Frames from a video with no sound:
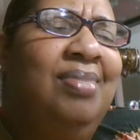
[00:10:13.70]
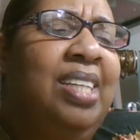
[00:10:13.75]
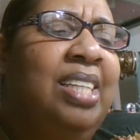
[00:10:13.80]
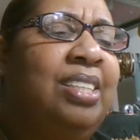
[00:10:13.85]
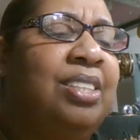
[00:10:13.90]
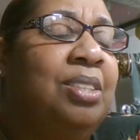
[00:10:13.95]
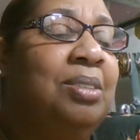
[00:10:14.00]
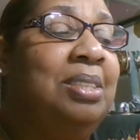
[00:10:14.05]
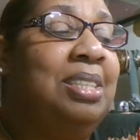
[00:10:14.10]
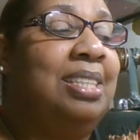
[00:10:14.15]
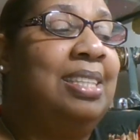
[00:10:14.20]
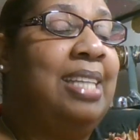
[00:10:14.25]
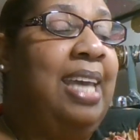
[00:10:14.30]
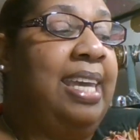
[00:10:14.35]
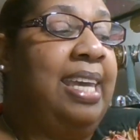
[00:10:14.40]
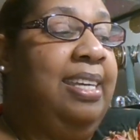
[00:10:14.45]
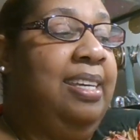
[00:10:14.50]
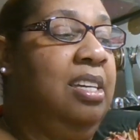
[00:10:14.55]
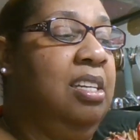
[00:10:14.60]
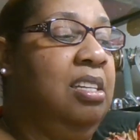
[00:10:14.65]
so that
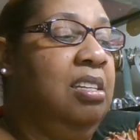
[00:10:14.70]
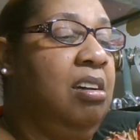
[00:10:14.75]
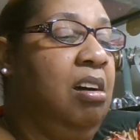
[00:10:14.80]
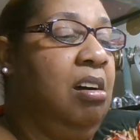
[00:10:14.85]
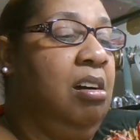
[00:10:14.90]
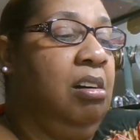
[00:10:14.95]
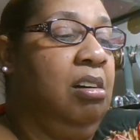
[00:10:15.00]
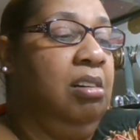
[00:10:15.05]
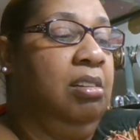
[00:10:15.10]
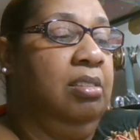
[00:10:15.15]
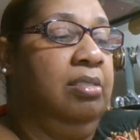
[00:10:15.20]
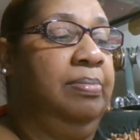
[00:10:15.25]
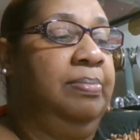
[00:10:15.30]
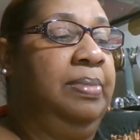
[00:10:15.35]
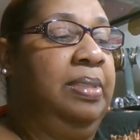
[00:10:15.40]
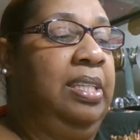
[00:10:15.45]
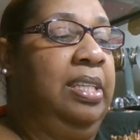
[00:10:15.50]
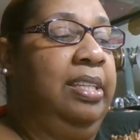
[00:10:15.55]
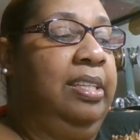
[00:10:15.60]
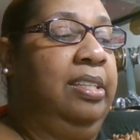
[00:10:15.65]
they could, uh,
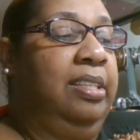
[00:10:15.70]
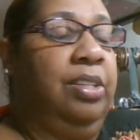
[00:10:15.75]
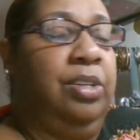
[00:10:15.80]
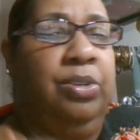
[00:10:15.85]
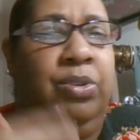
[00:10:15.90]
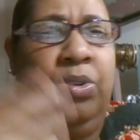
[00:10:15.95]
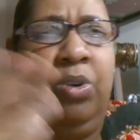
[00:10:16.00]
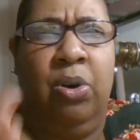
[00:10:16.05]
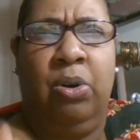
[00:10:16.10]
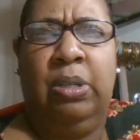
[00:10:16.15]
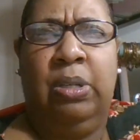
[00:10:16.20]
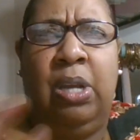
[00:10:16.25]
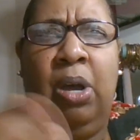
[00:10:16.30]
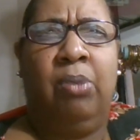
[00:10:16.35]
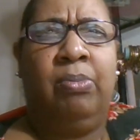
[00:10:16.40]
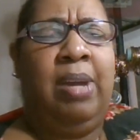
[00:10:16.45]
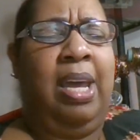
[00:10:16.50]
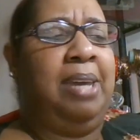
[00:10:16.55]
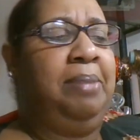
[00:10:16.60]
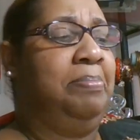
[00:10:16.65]
you know,
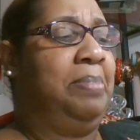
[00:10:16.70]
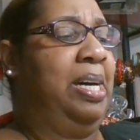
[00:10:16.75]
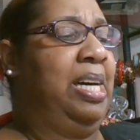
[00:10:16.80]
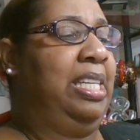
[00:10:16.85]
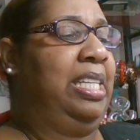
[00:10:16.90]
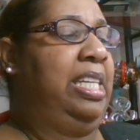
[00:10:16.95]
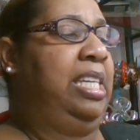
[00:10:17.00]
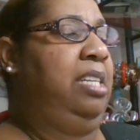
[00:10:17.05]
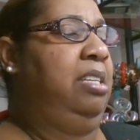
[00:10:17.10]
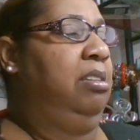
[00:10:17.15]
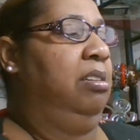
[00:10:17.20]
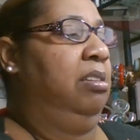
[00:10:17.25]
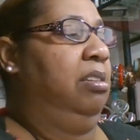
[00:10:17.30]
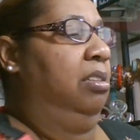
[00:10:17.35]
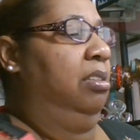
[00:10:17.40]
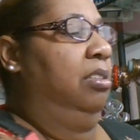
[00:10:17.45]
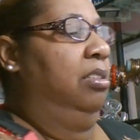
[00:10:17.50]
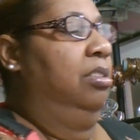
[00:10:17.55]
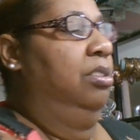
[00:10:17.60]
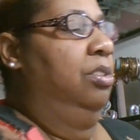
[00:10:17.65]
donate money
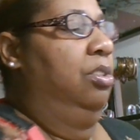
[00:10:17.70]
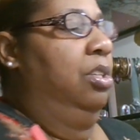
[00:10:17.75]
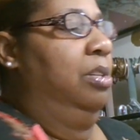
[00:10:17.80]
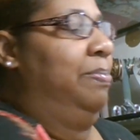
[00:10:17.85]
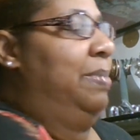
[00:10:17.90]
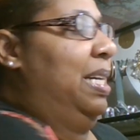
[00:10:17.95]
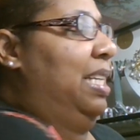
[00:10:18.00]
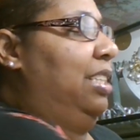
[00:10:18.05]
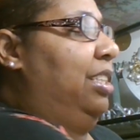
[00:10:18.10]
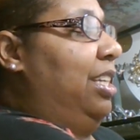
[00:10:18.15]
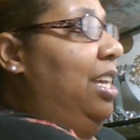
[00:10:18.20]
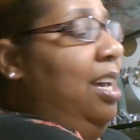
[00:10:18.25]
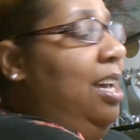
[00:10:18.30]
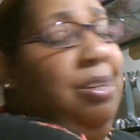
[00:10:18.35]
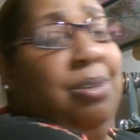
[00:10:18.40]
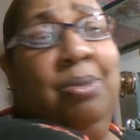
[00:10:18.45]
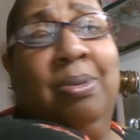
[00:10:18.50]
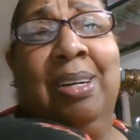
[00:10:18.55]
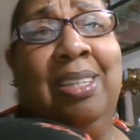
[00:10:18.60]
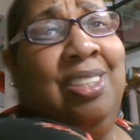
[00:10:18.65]
to my
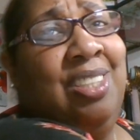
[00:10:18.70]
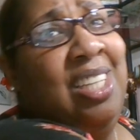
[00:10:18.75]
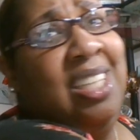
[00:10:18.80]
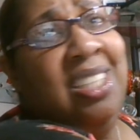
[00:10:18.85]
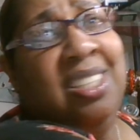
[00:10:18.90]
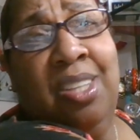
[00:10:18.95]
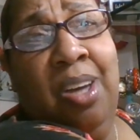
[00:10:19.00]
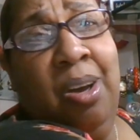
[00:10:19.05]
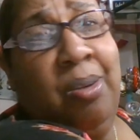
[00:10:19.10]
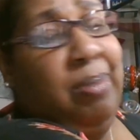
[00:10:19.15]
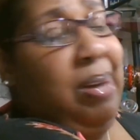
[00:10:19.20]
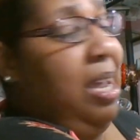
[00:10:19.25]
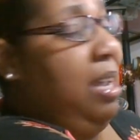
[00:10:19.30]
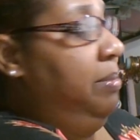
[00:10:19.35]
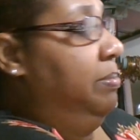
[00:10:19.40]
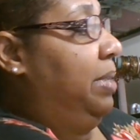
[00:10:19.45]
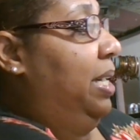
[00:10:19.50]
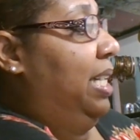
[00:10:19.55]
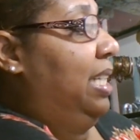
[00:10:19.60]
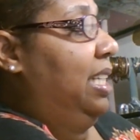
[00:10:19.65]
channel or just
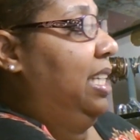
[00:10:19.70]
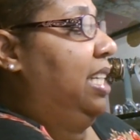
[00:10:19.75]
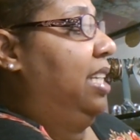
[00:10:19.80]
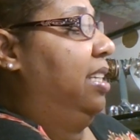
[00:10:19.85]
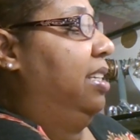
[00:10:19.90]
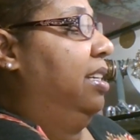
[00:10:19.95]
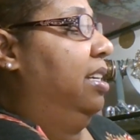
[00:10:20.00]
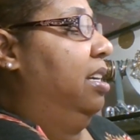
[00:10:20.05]
donate money.